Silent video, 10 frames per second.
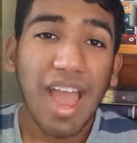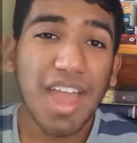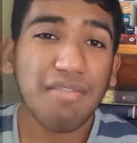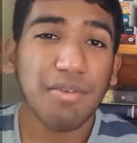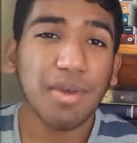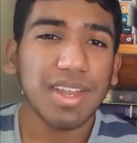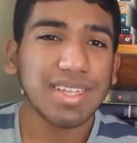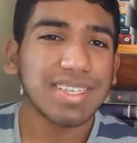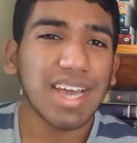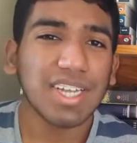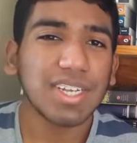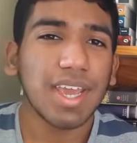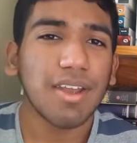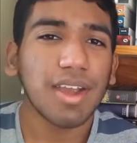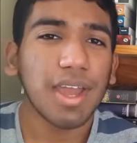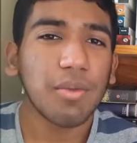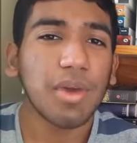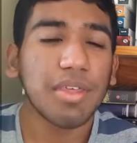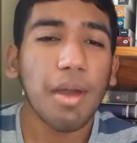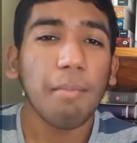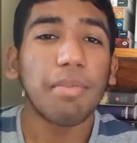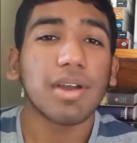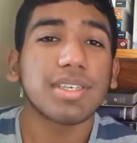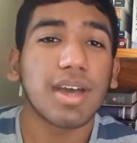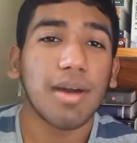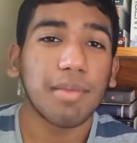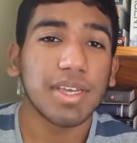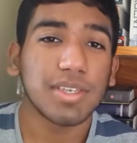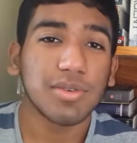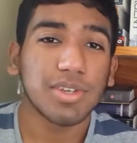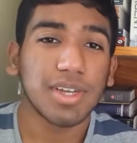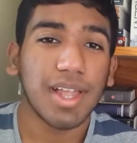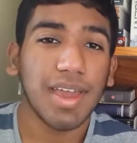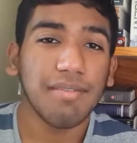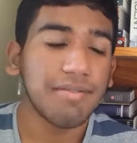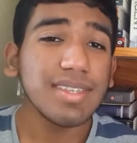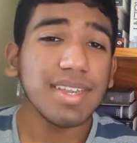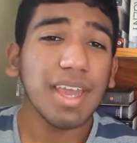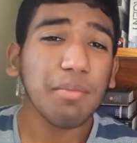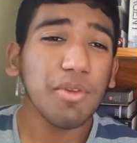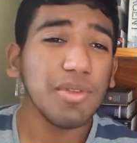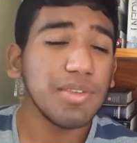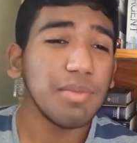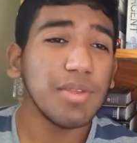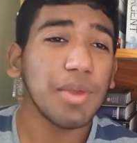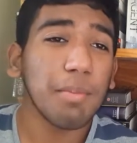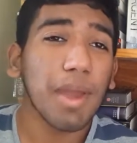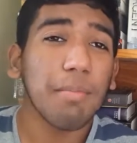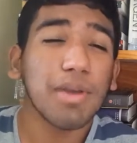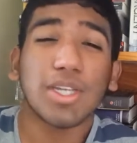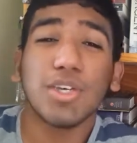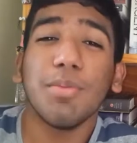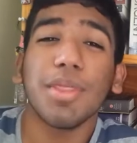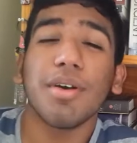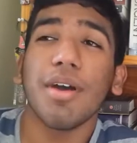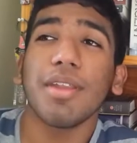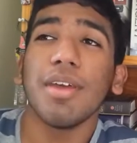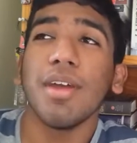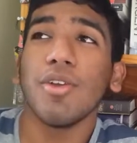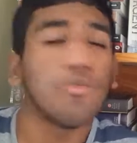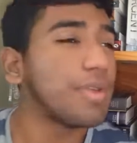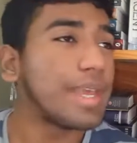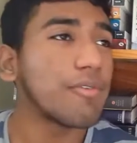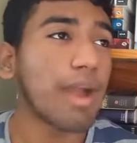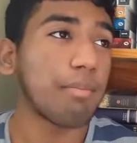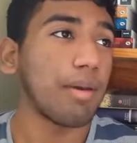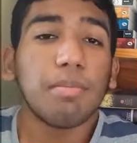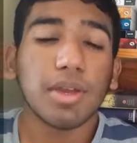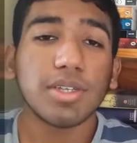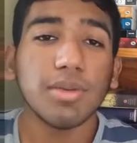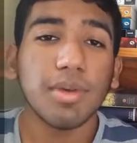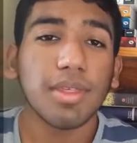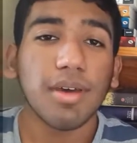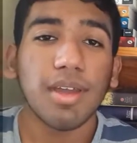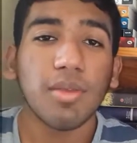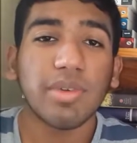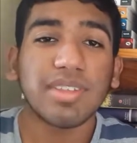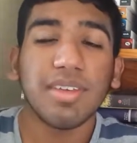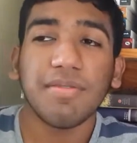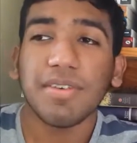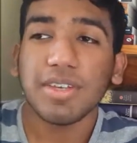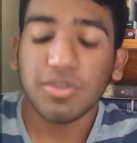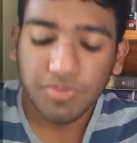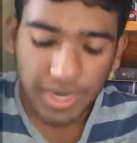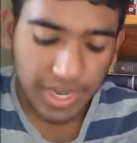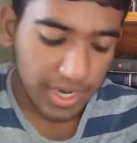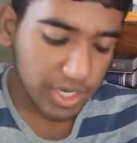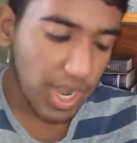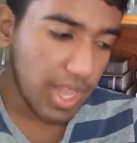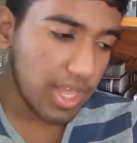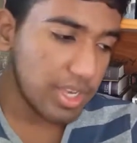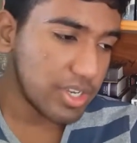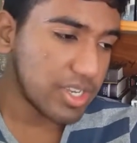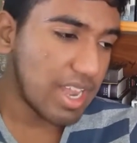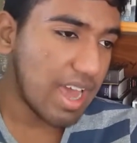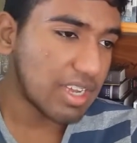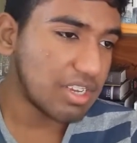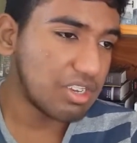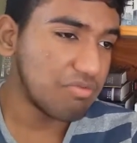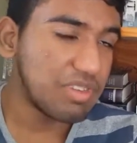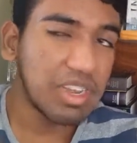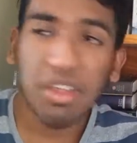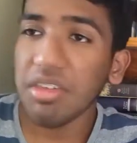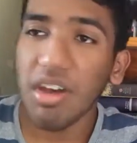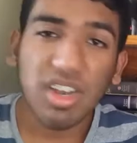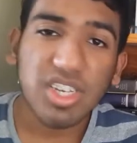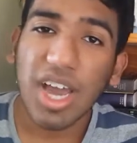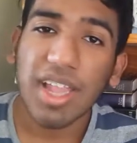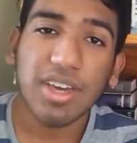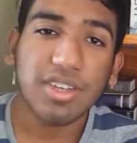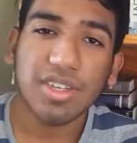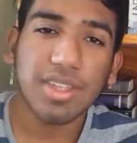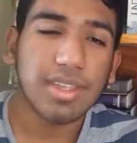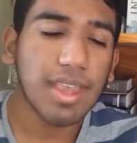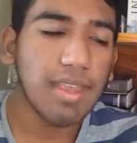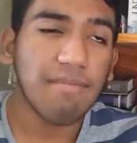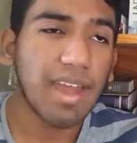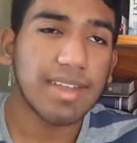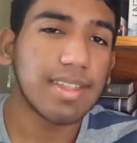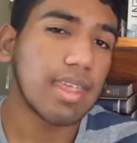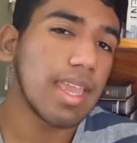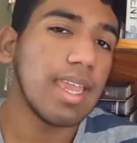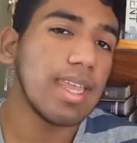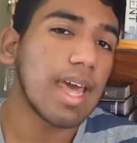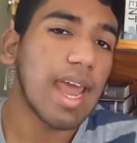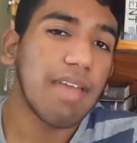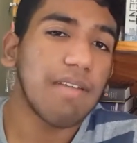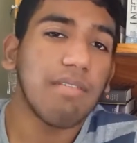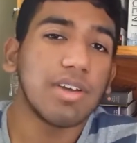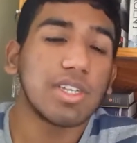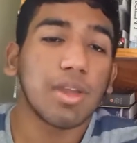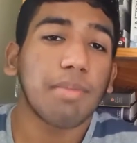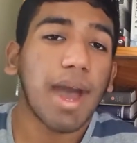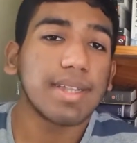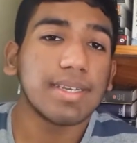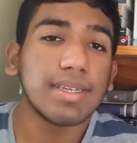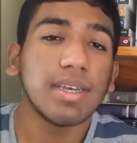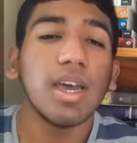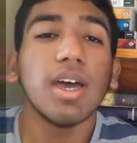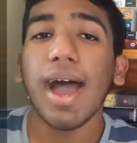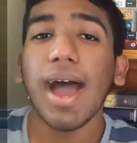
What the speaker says: Hi everyone, it's Sajid here again with Books on My Social Life. Today I'm going to be doing my Booktubeathon reading wrap. Booktubeathon was the first reading challenge / readathon challenge event thingy that I've ever took part in.